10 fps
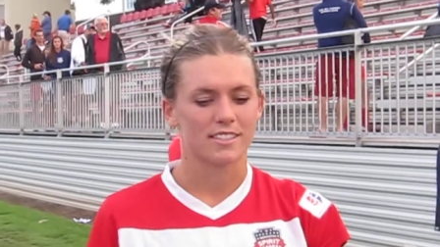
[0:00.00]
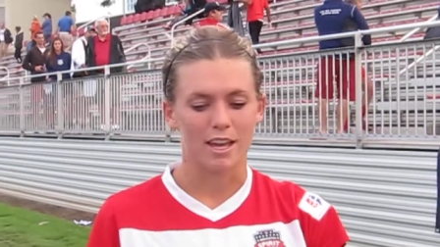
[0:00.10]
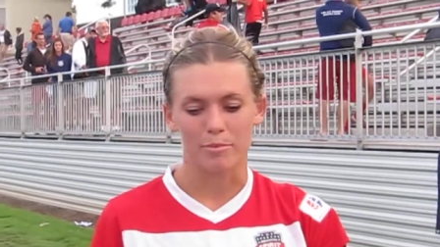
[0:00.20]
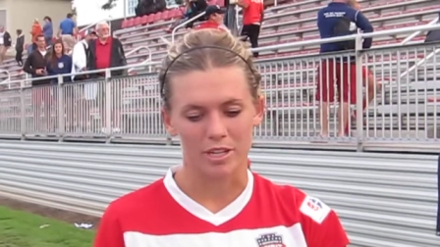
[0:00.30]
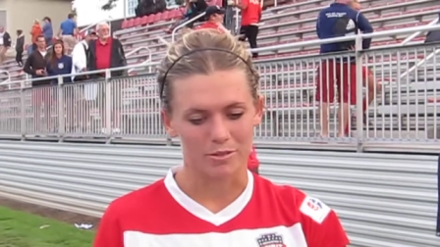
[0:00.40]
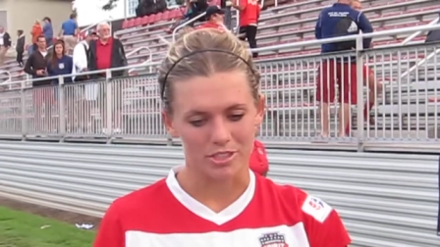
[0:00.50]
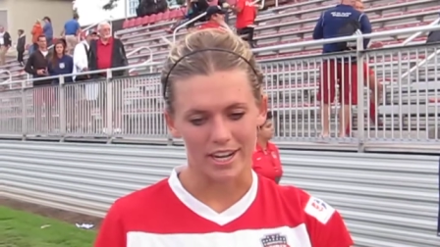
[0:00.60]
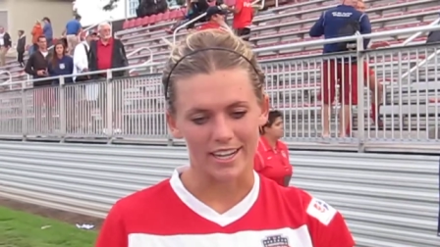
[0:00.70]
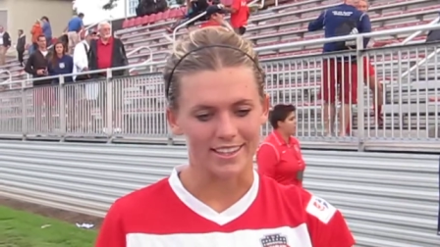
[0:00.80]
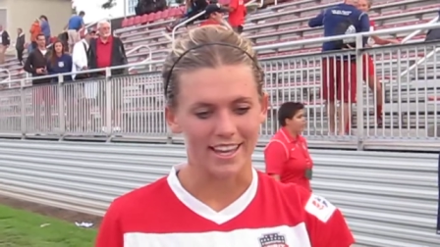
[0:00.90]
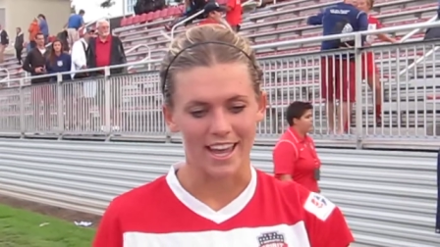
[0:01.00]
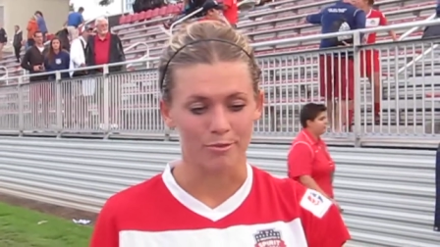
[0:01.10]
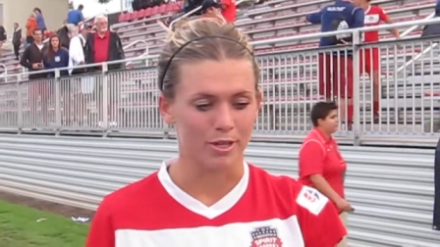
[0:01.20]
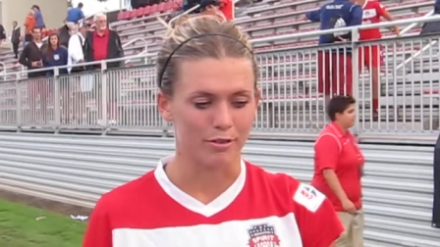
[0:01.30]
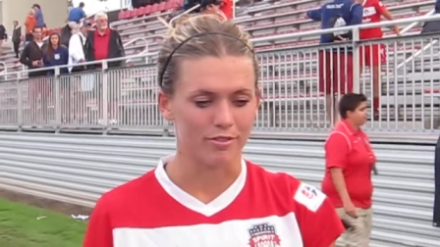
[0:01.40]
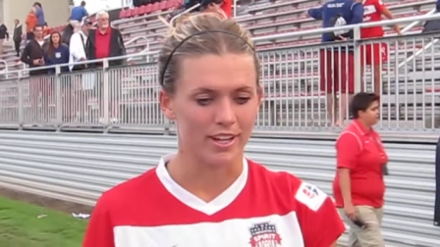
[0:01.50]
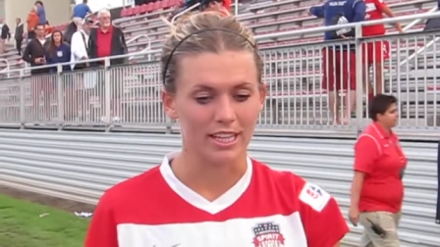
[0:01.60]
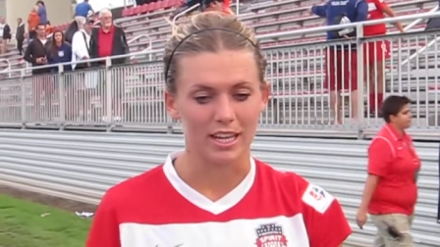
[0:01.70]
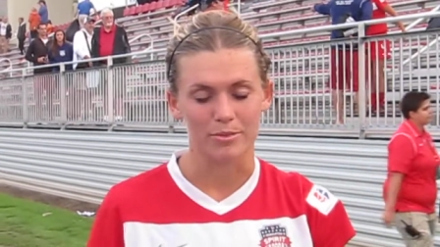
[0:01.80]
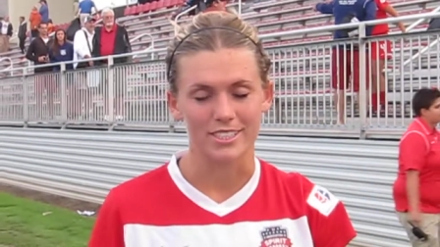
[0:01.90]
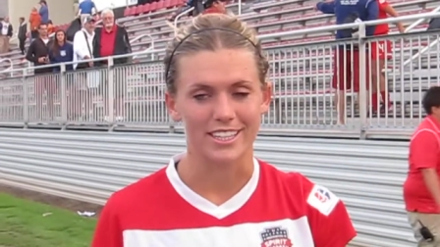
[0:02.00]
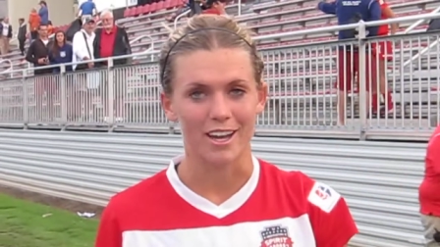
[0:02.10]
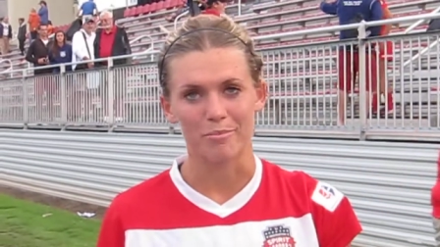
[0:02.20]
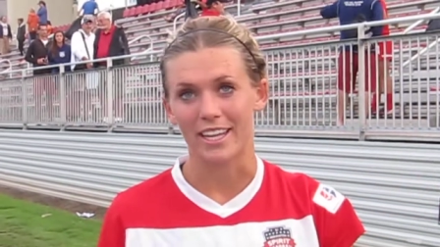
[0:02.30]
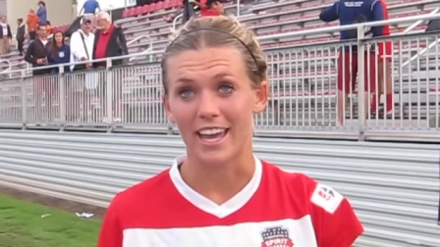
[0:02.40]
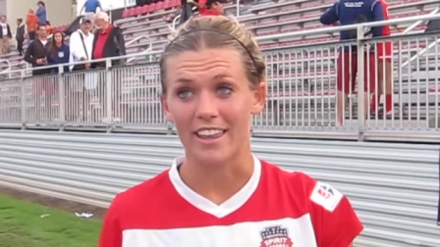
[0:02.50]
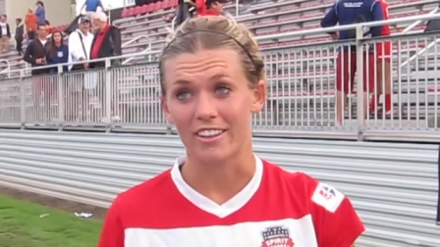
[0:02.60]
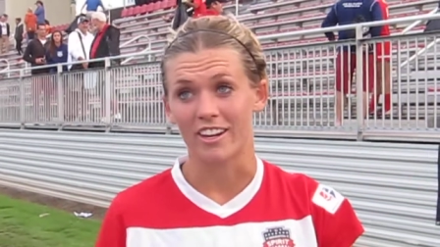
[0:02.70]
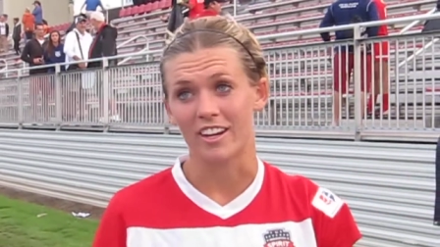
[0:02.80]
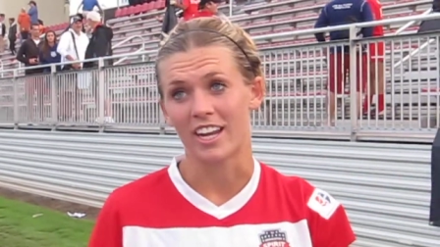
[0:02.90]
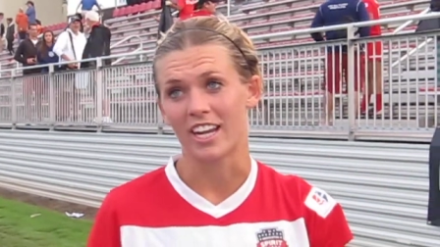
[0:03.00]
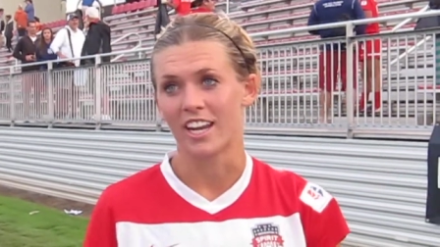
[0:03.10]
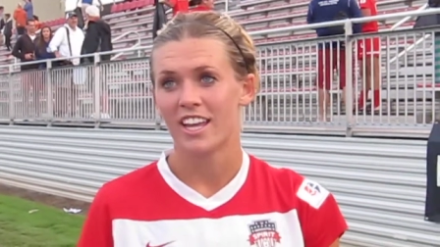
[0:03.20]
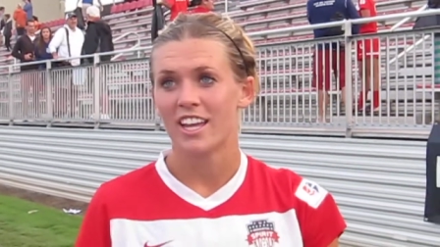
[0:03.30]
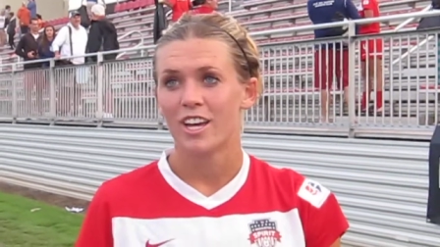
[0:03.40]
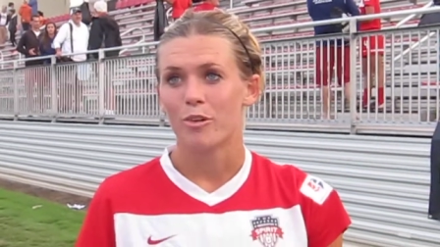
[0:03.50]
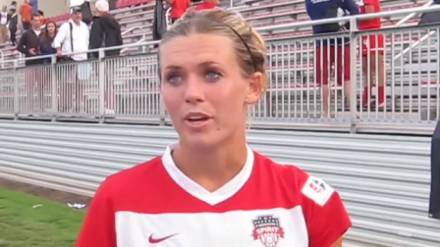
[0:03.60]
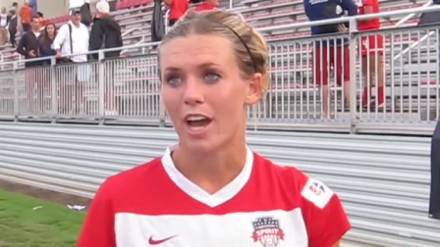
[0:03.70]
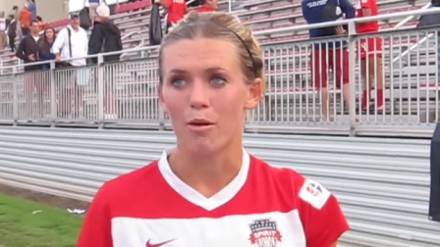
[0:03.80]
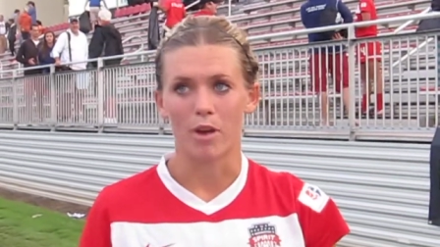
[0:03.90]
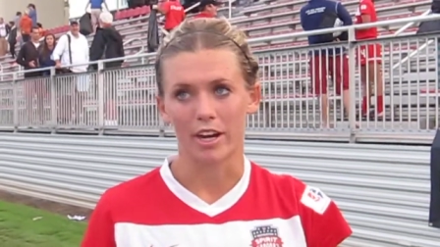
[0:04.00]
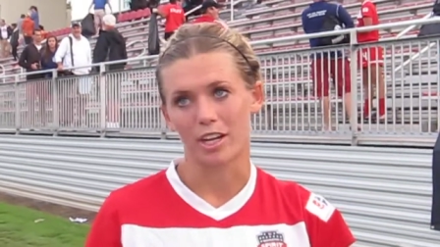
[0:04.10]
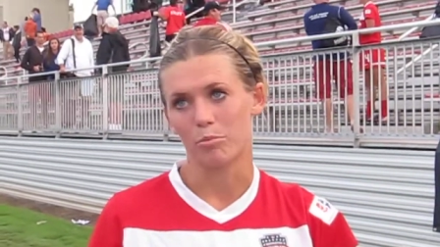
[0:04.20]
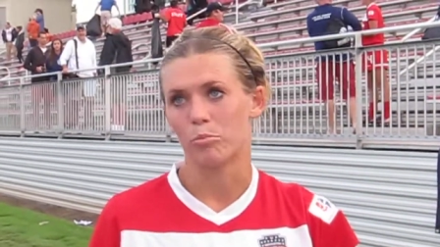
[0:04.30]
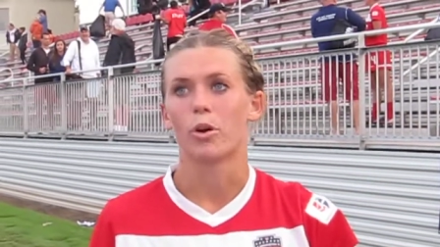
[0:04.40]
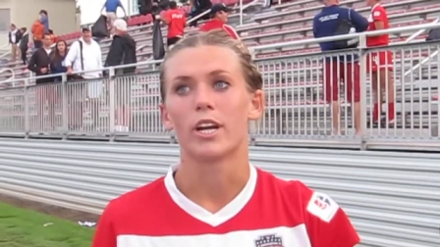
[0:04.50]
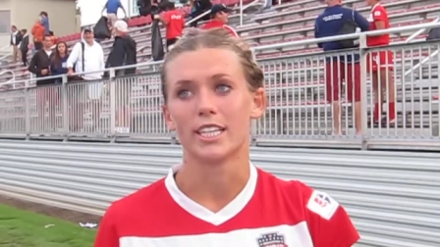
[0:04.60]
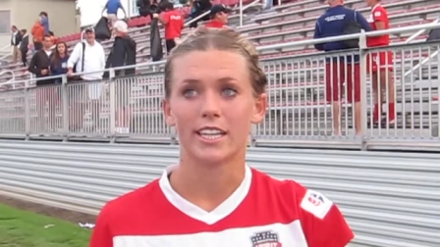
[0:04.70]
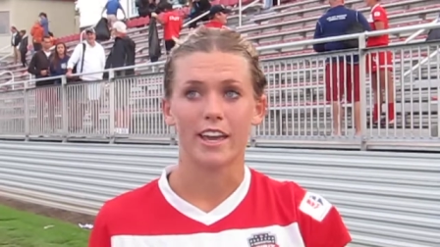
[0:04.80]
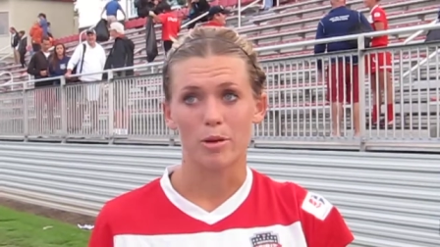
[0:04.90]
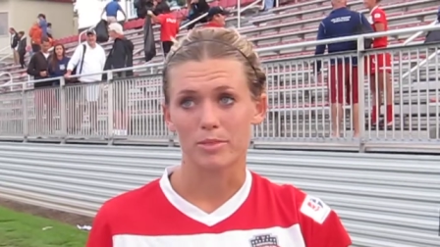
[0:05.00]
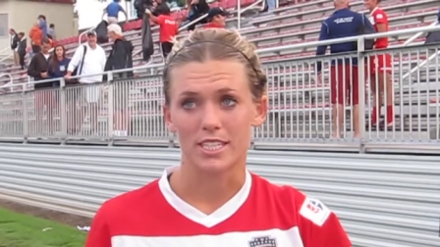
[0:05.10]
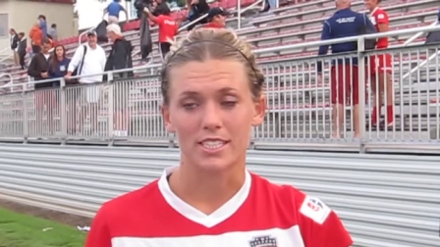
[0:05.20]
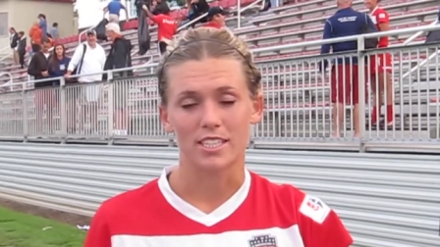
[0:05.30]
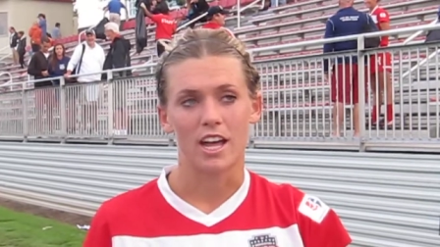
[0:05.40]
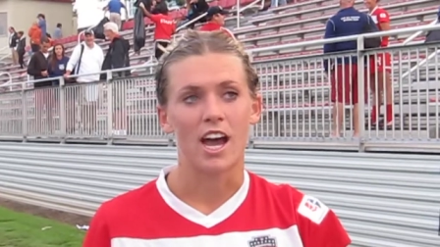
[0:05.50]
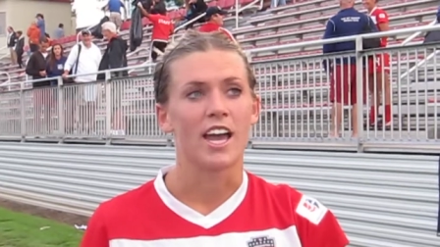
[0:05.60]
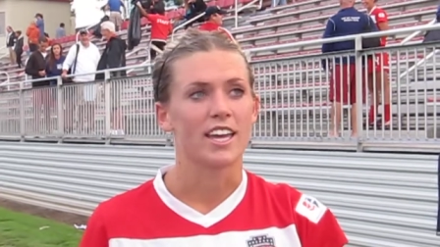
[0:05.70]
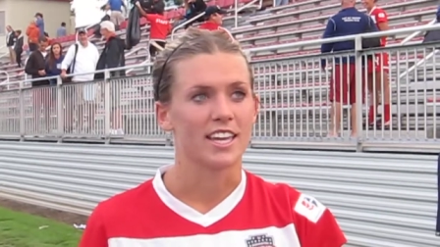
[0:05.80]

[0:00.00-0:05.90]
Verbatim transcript: I mean, it was great at the end. We were finally able to come together, and we got Mark on board, and he helped us a lot.